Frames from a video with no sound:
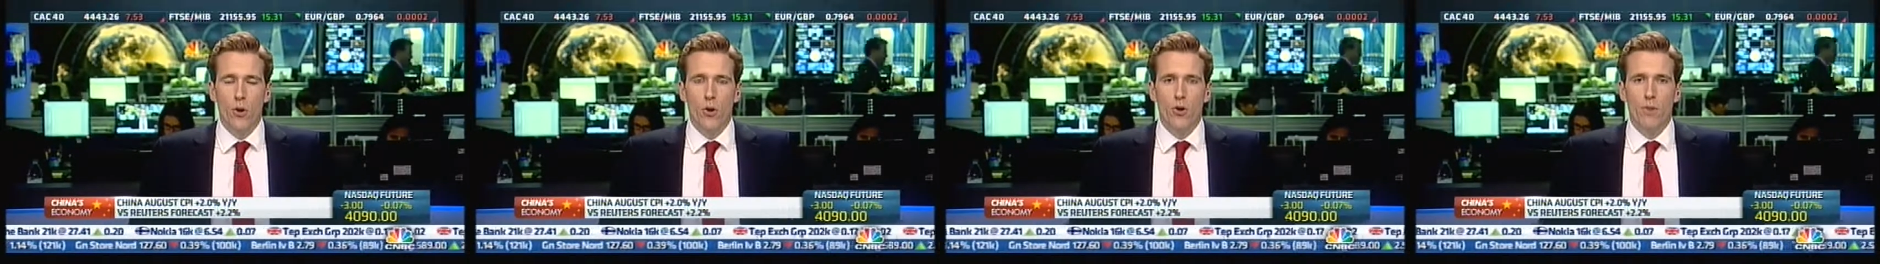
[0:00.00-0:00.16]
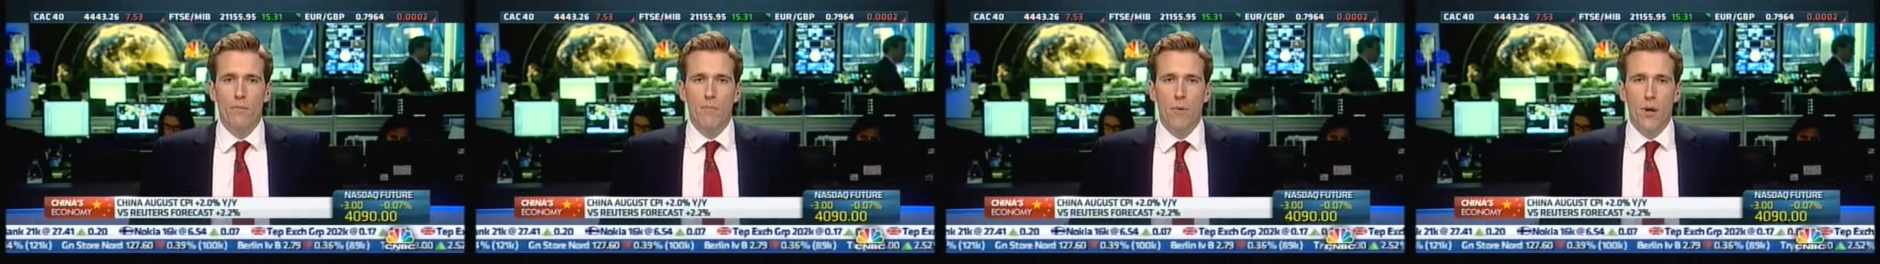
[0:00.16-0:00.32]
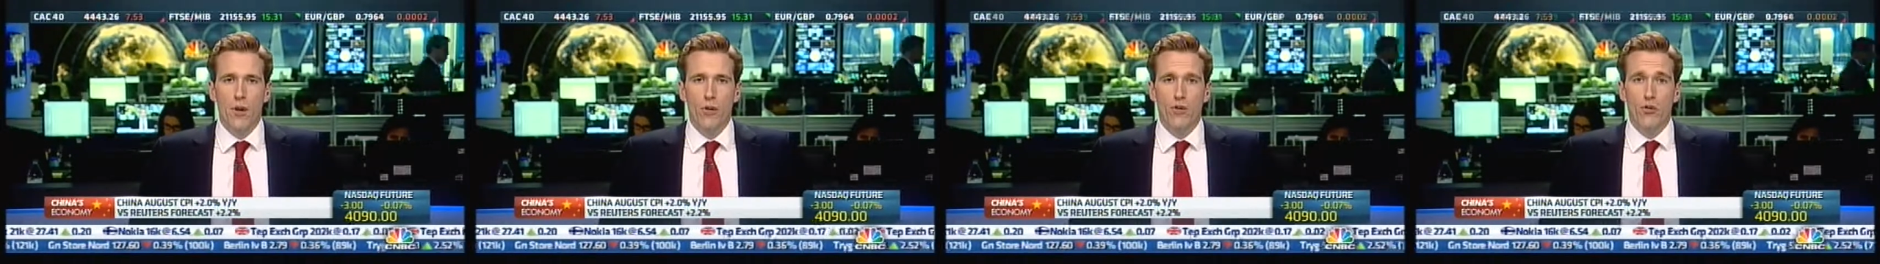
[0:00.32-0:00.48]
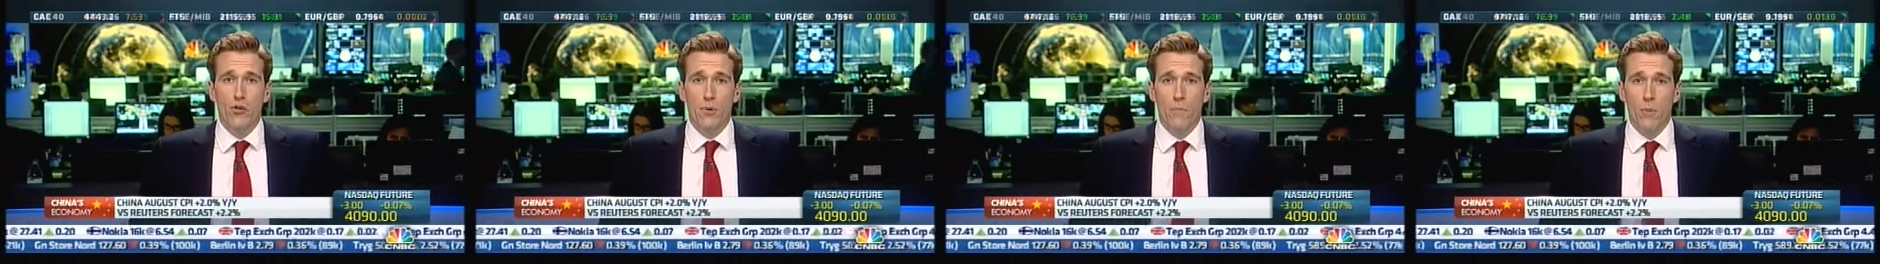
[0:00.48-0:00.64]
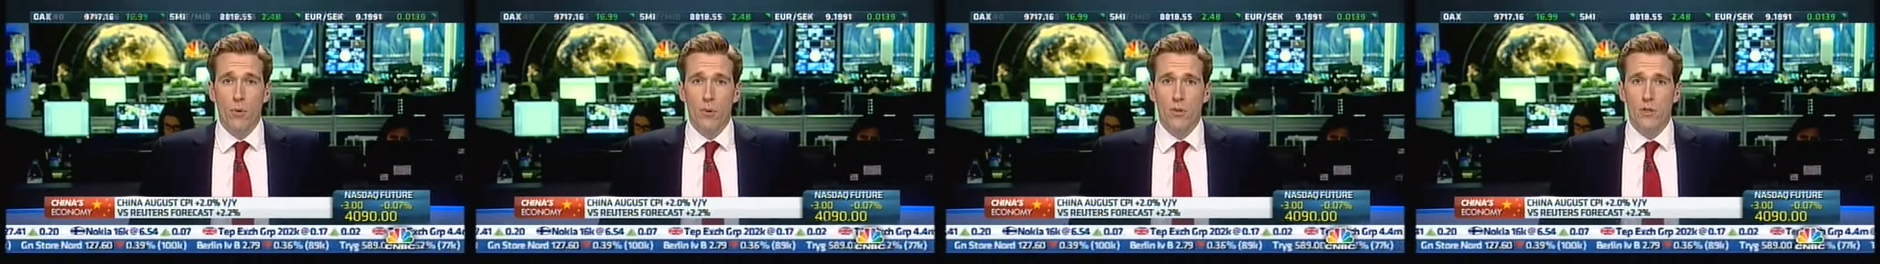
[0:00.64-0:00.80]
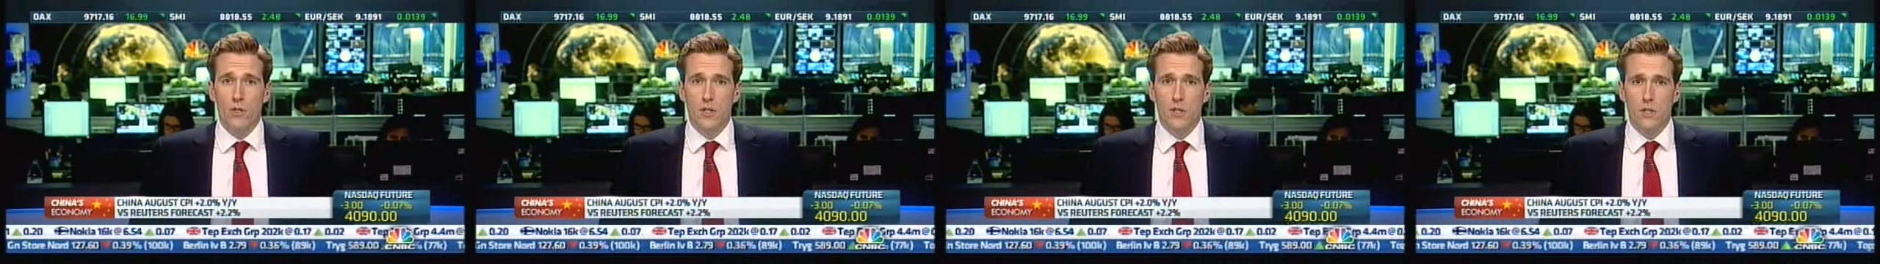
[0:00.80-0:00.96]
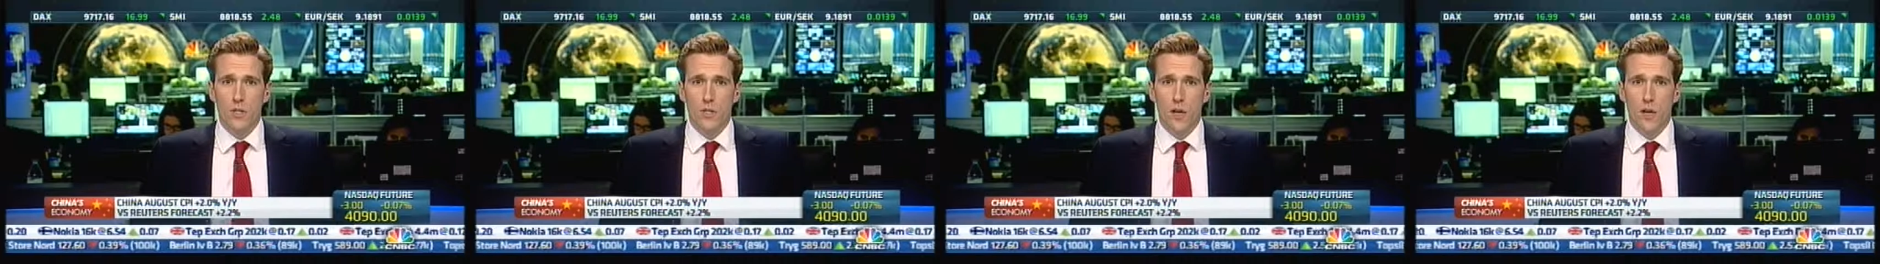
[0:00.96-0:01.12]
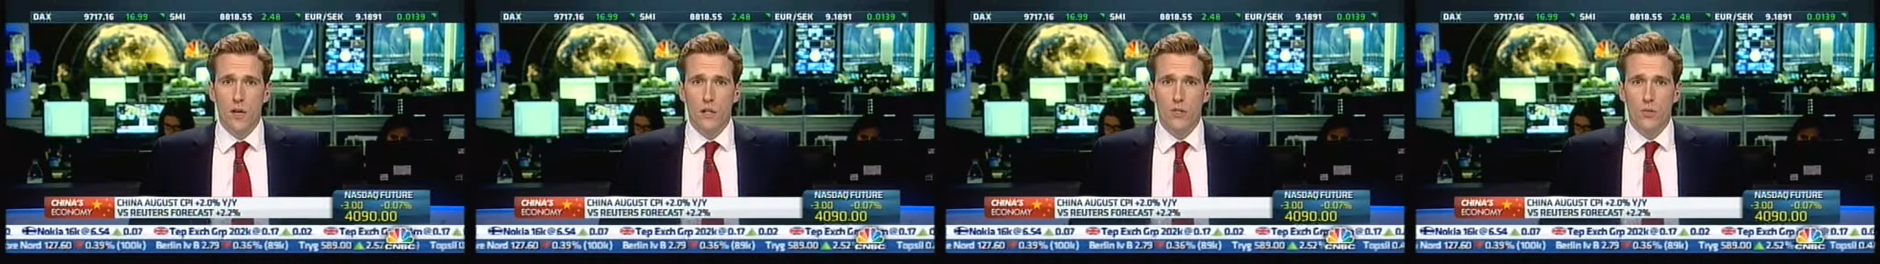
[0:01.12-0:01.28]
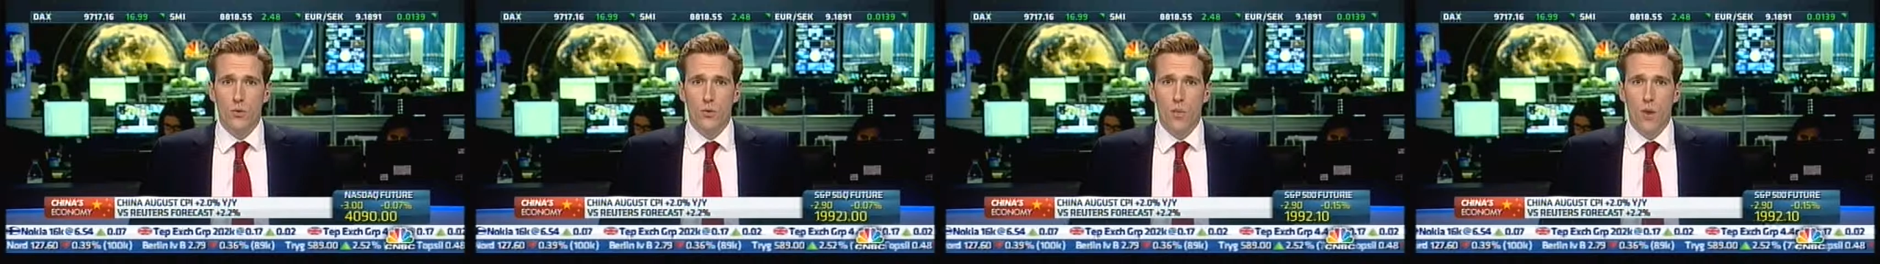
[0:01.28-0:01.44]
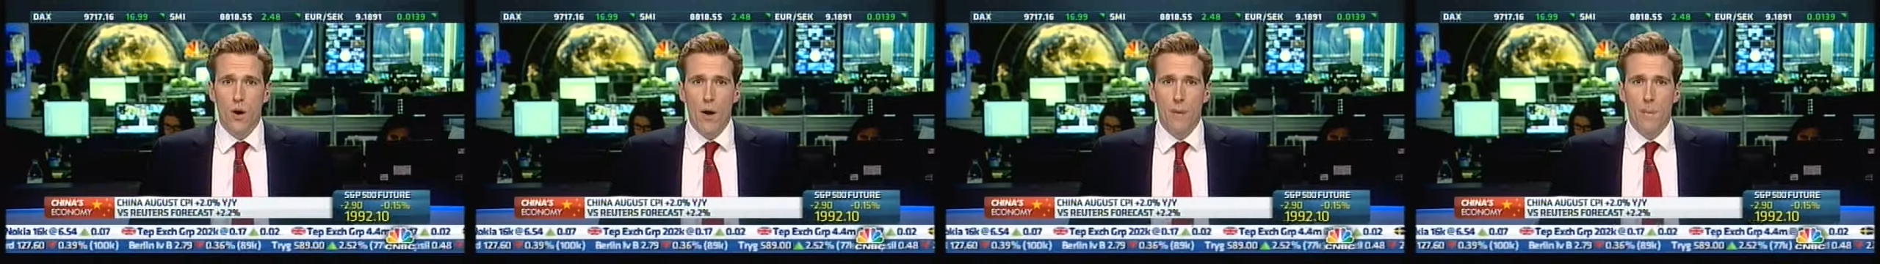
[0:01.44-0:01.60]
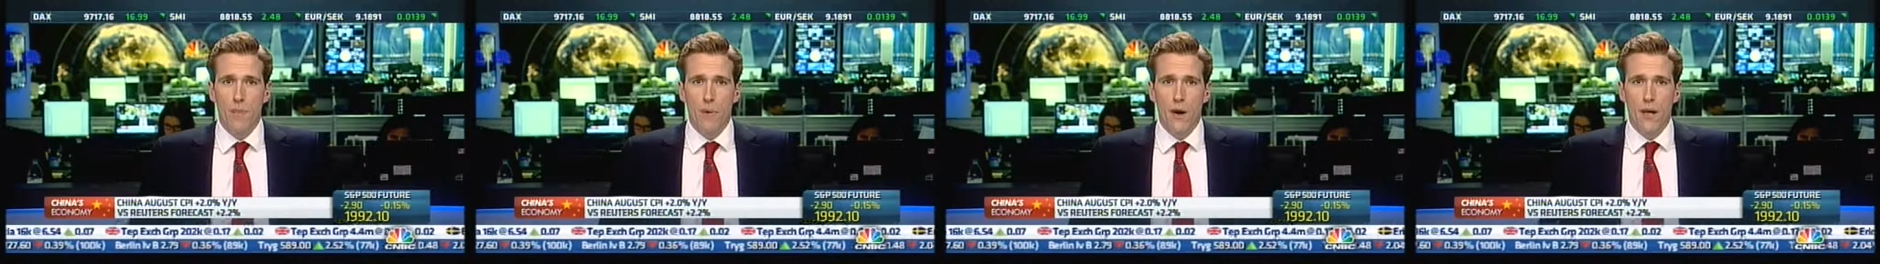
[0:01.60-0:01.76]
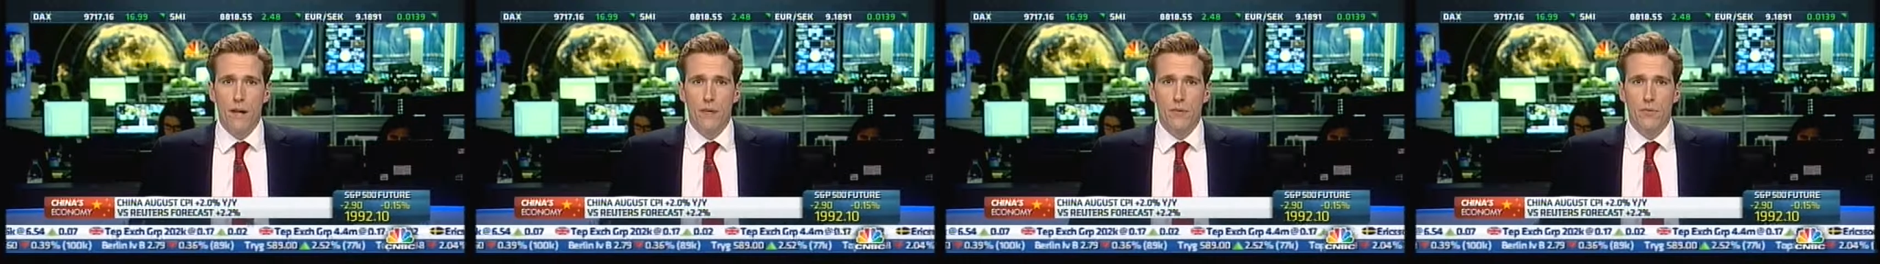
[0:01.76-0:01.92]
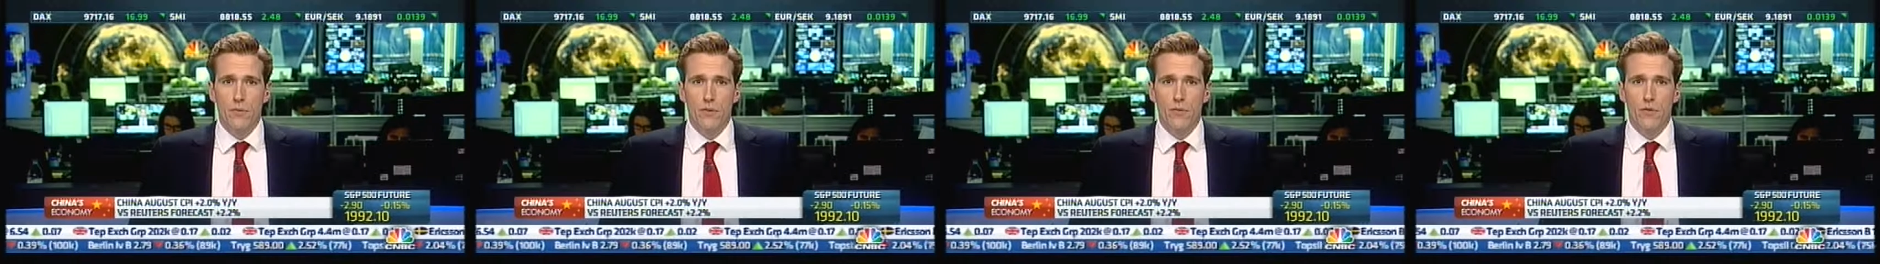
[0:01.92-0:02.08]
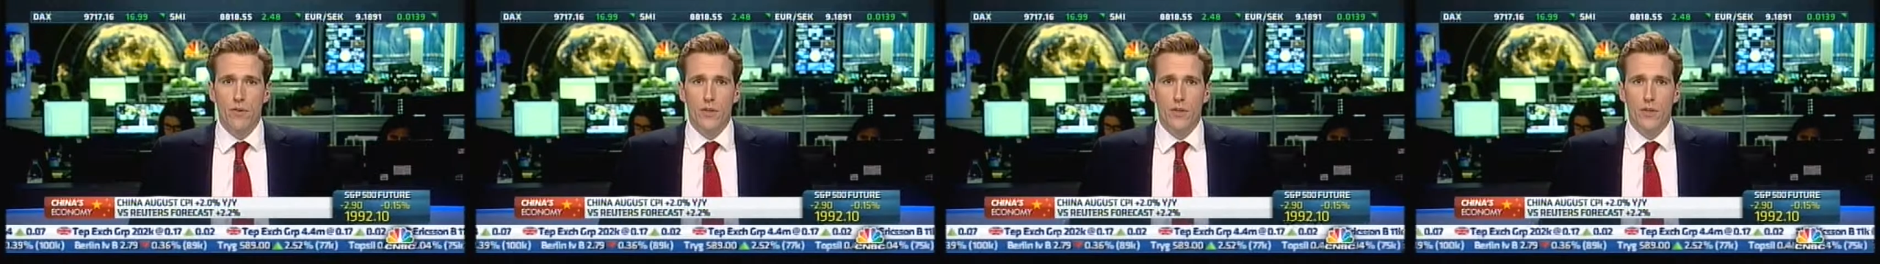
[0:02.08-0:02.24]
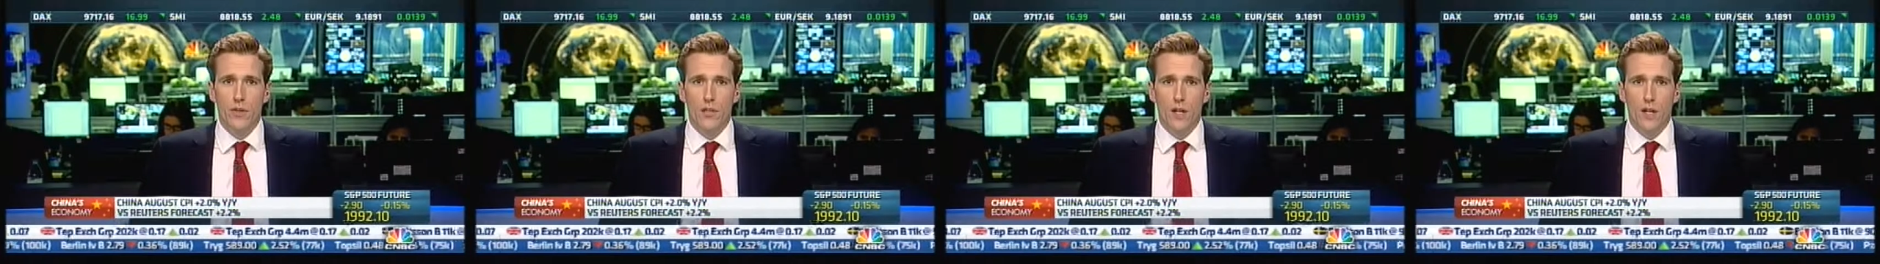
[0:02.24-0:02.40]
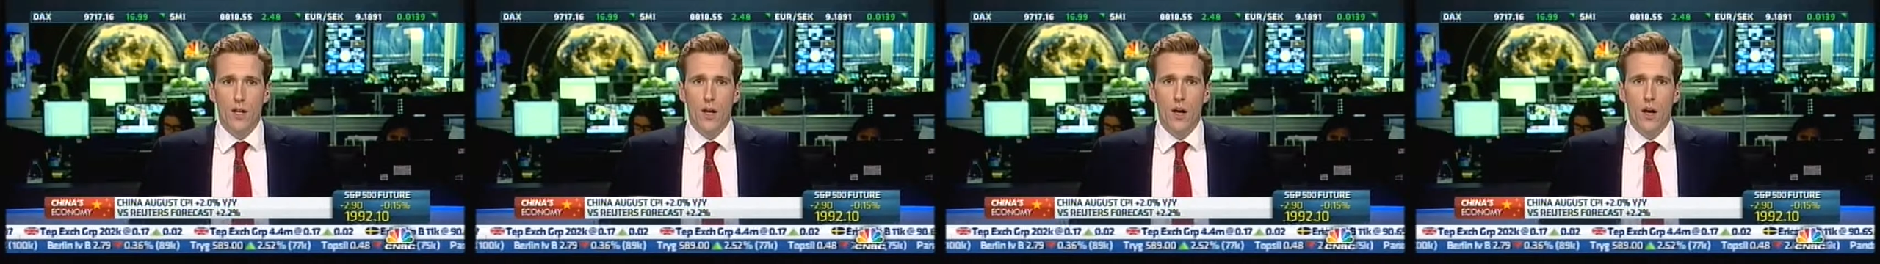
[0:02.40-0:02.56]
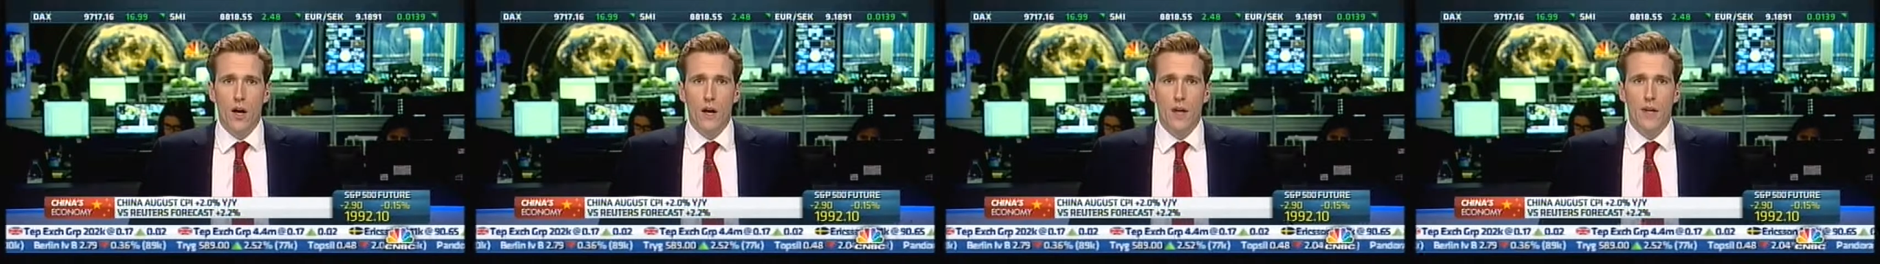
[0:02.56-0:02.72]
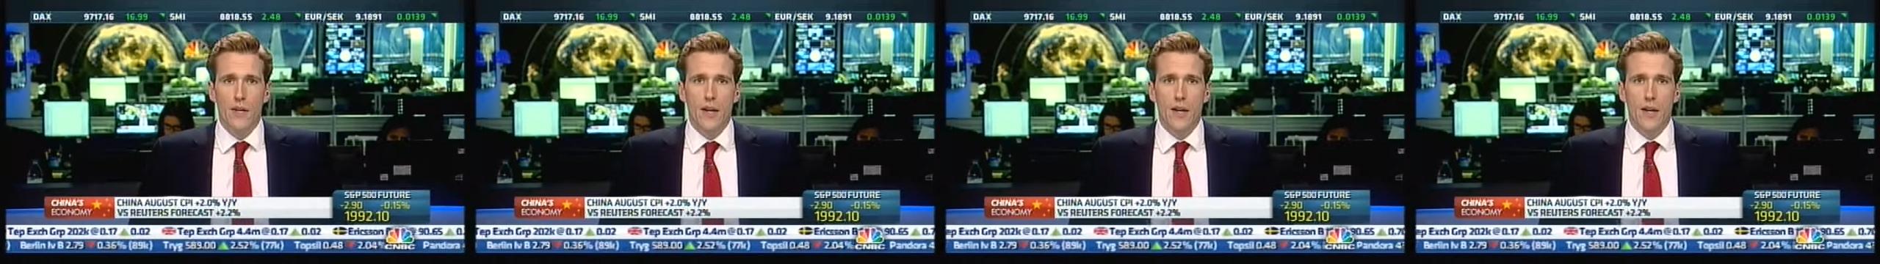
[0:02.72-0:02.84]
monetary policy stance were blamed for the decline.